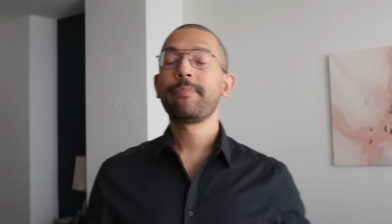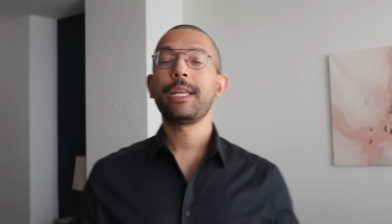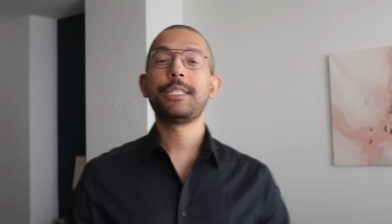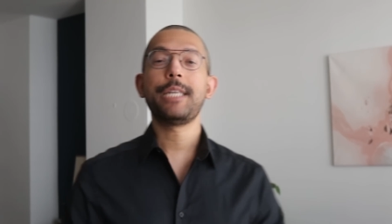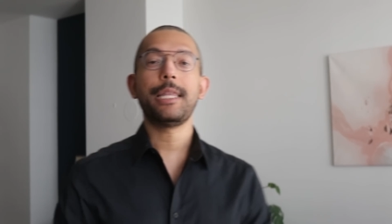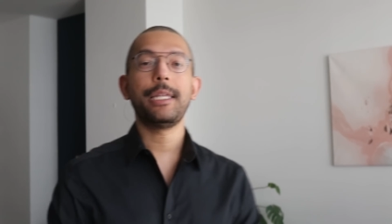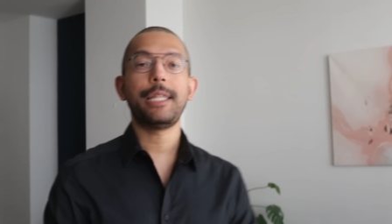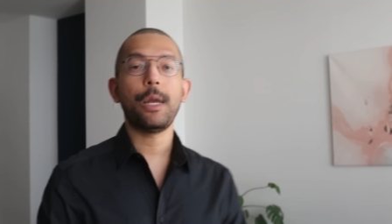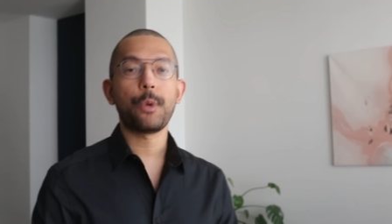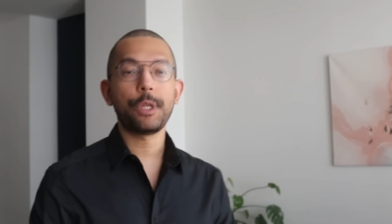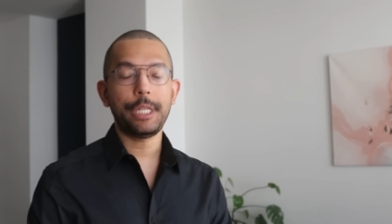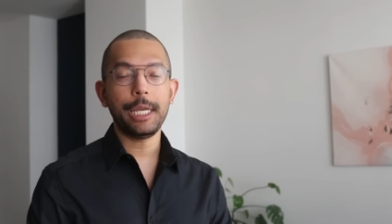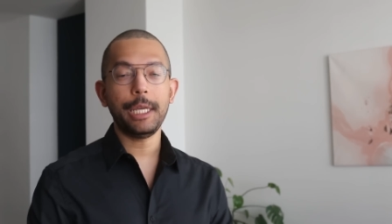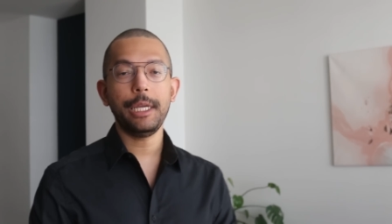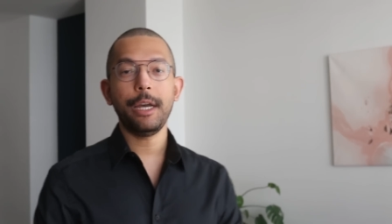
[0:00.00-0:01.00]
said that they were
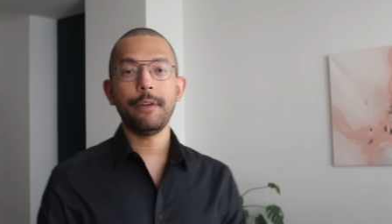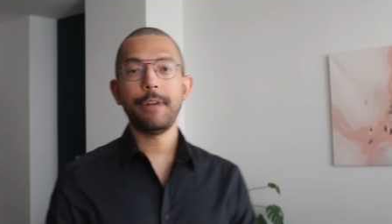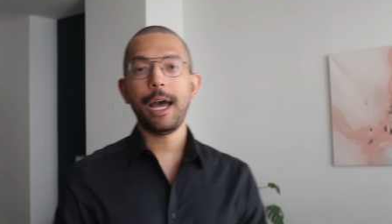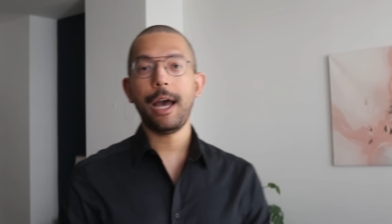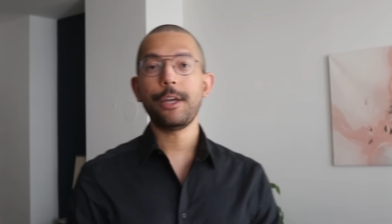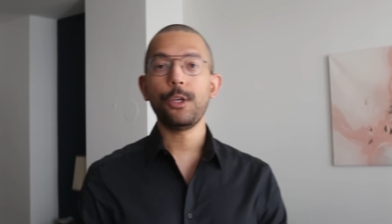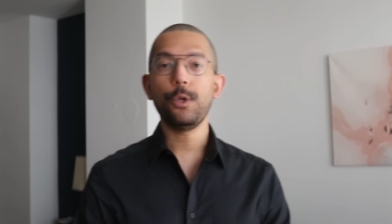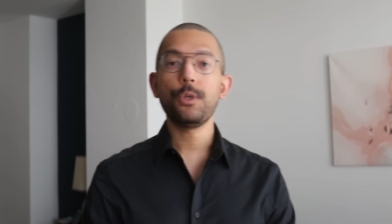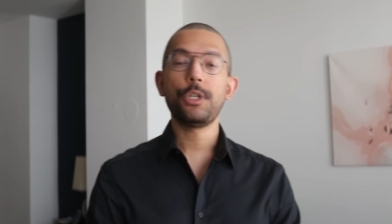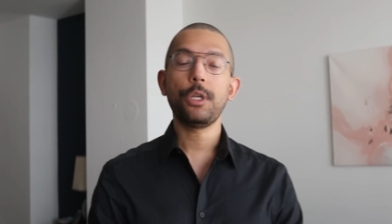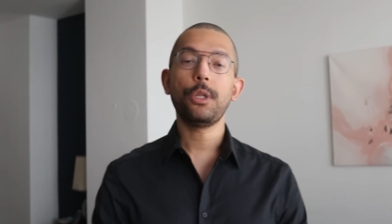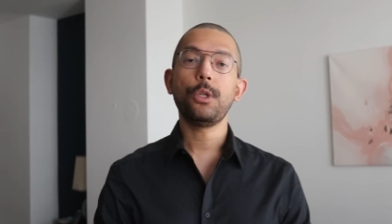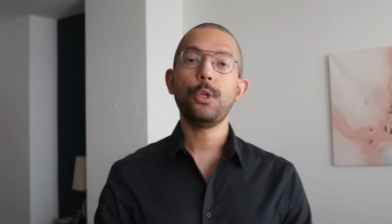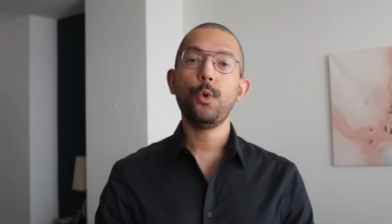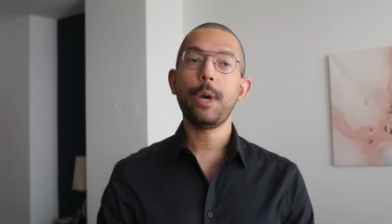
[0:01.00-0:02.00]
thinking of not using
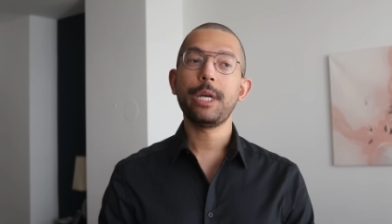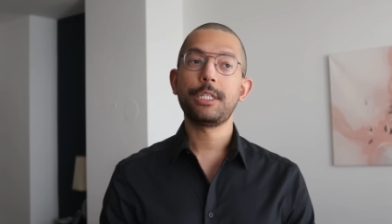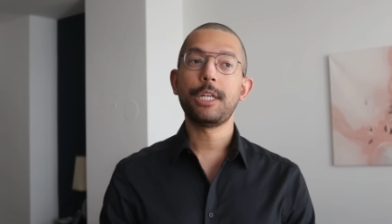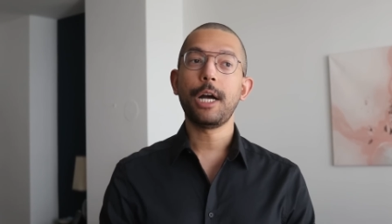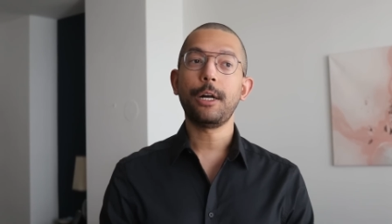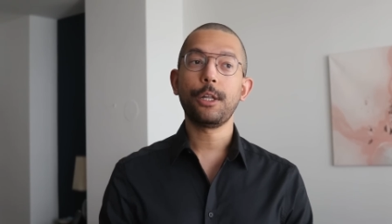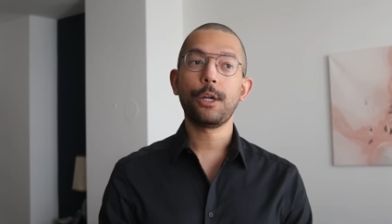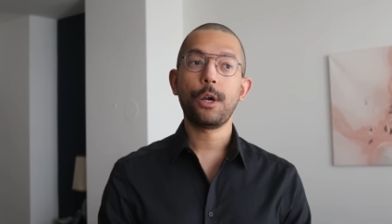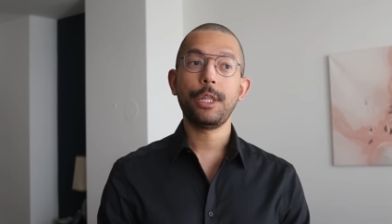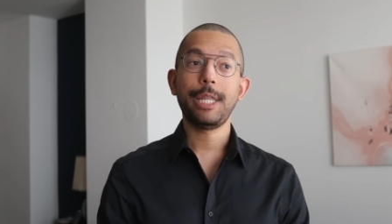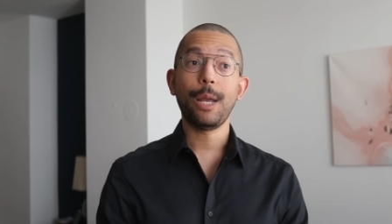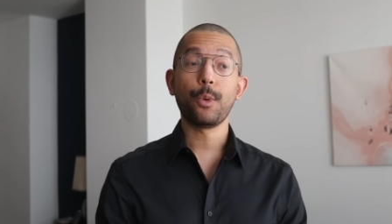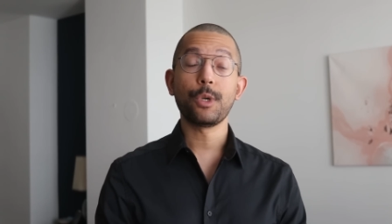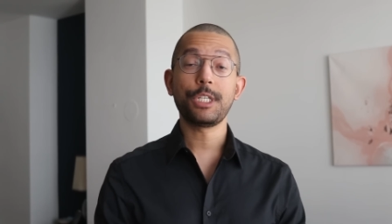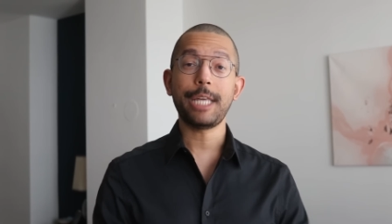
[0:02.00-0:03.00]
the US dollar,
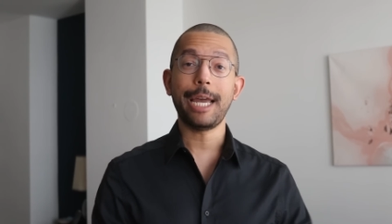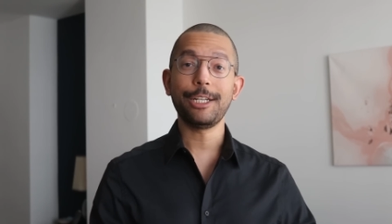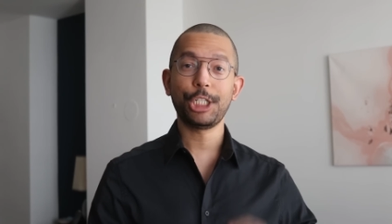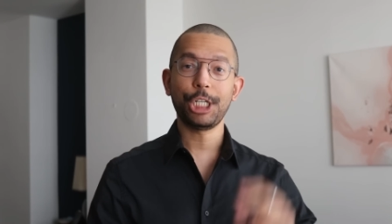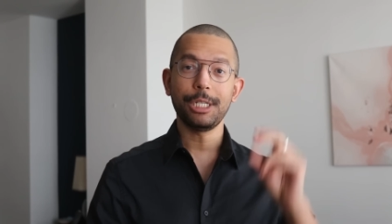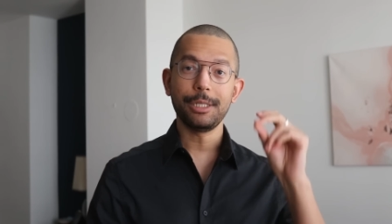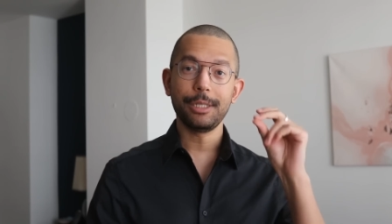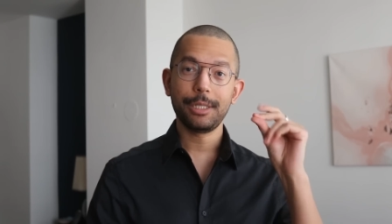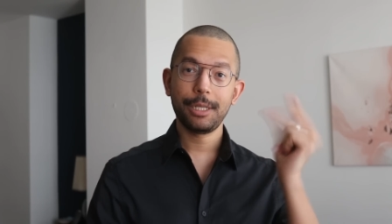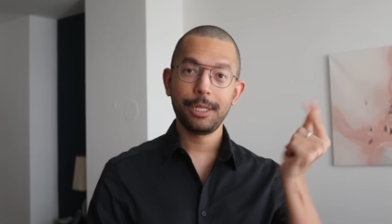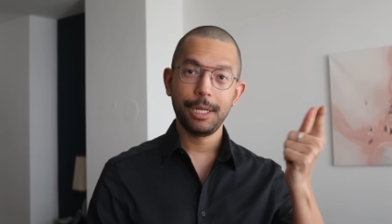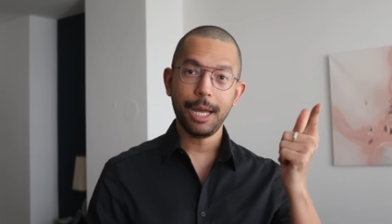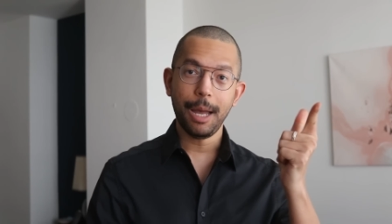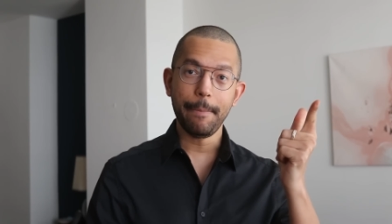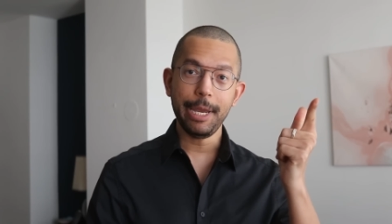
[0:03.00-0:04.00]
they were sanctioned
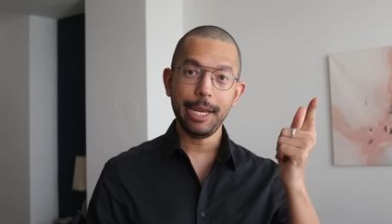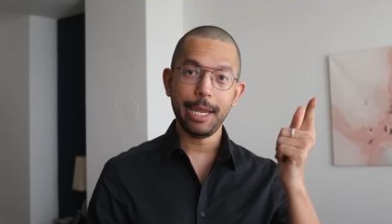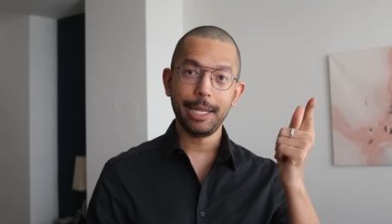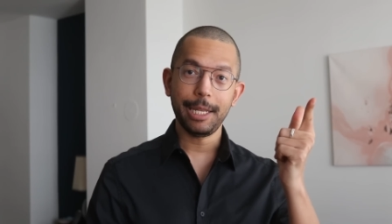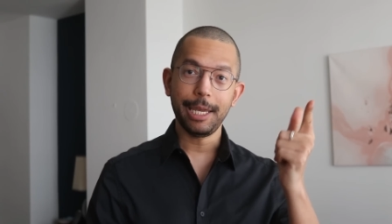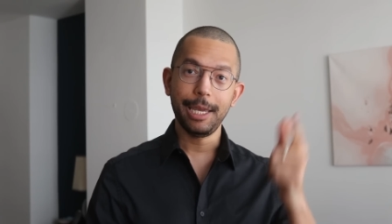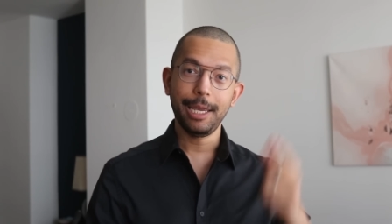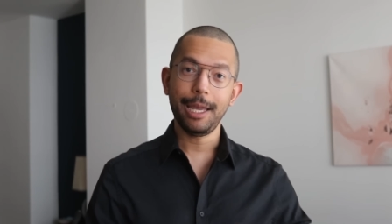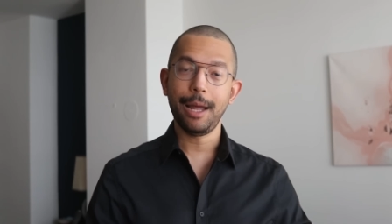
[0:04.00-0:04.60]
immediately.